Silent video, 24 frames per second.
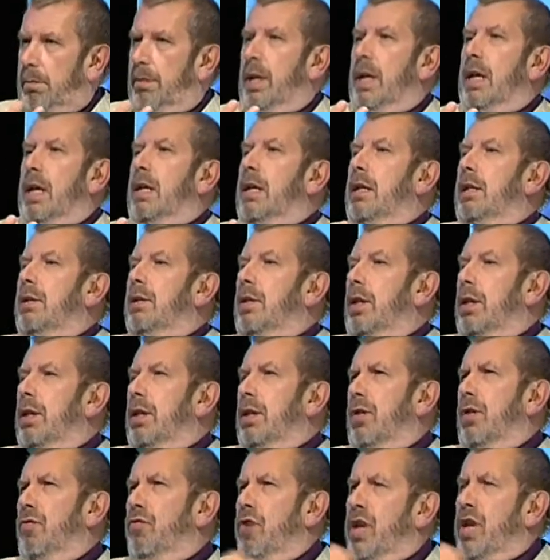the,
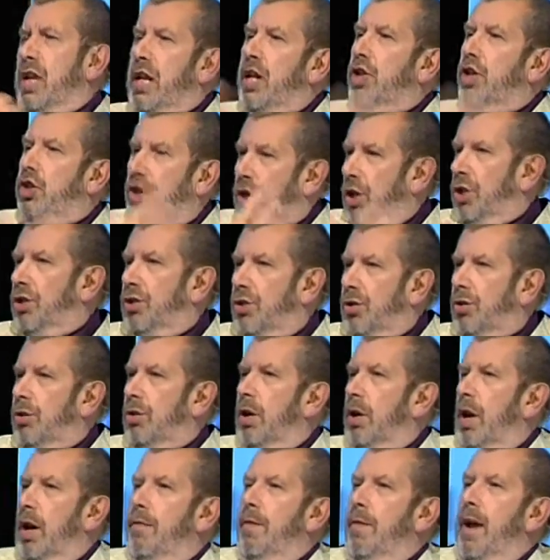the, the
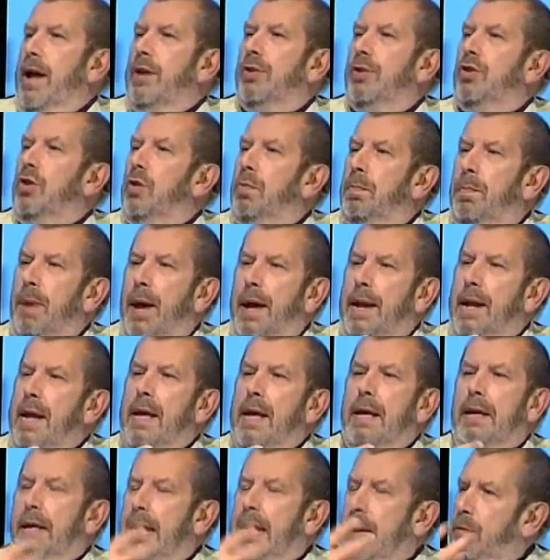religious around you,
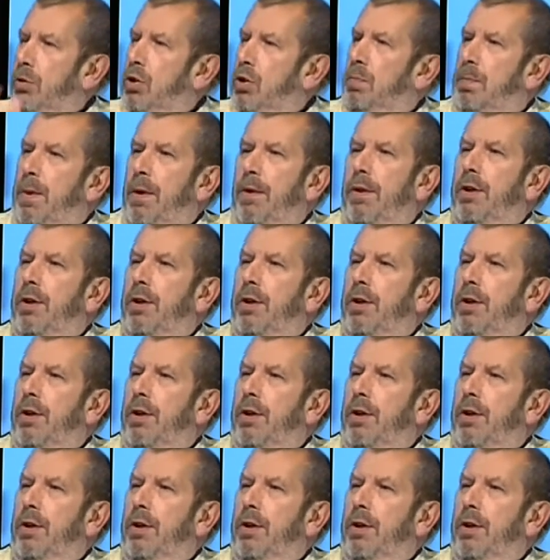but it was